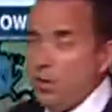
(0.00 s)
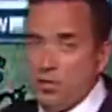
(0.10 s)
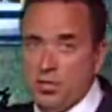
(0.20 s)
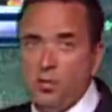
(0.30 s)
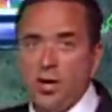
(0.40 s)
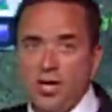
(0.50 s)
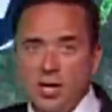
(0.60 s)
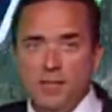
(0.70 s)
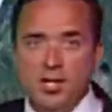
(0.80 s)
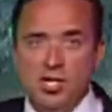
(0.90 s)
So we're going to keep
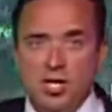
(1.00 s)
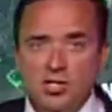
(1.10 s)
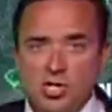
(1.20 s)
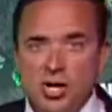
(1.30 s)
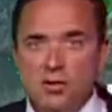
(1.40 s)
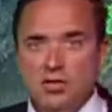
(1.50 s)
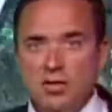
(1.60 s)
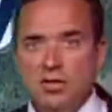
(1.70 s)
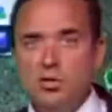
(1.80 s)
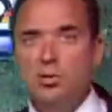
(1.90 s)
that chance of showers and
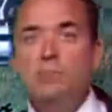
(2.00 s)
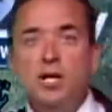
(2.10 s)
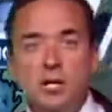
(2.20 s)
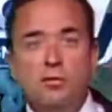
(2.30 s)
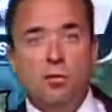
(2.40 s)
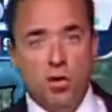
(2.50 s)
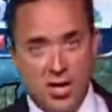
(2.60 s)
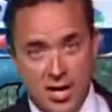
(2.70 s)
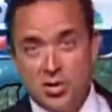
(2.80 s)
thunderstorms in the forecast